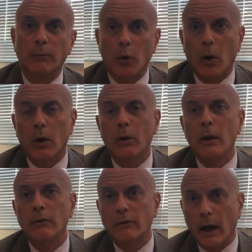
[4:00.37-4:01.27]
call
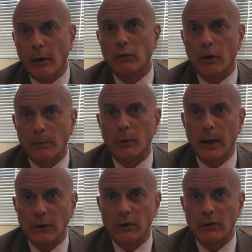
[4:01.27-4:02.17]
Donald Trump a
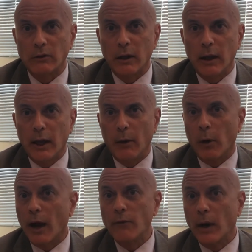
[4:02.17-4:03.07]
racist. And what
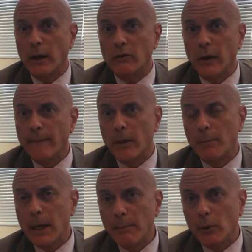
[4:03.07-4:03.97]
I find is the
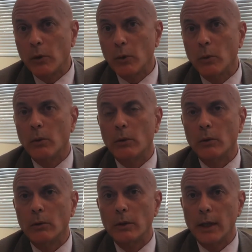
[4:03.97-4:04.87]
people who
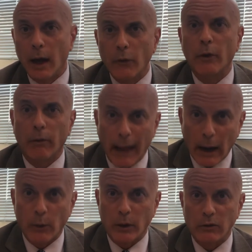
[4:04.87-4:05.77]
yell the
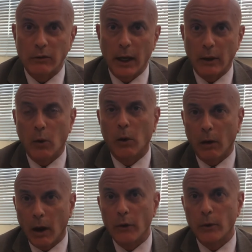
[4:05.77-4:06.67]
loudest and call
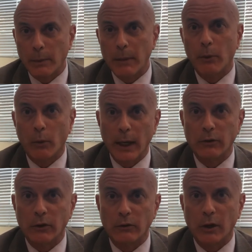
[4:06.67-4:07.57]
other people
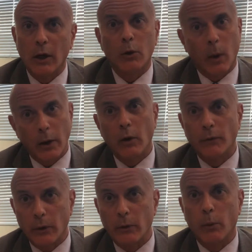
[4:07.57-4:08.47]
racist quite often
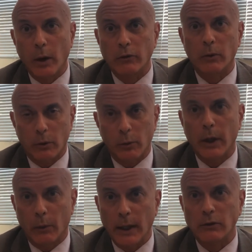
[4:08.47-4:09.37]
are the ones who are the real
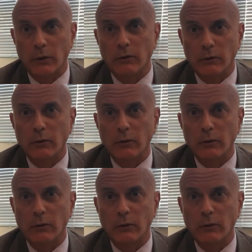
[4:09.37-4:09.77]
racists.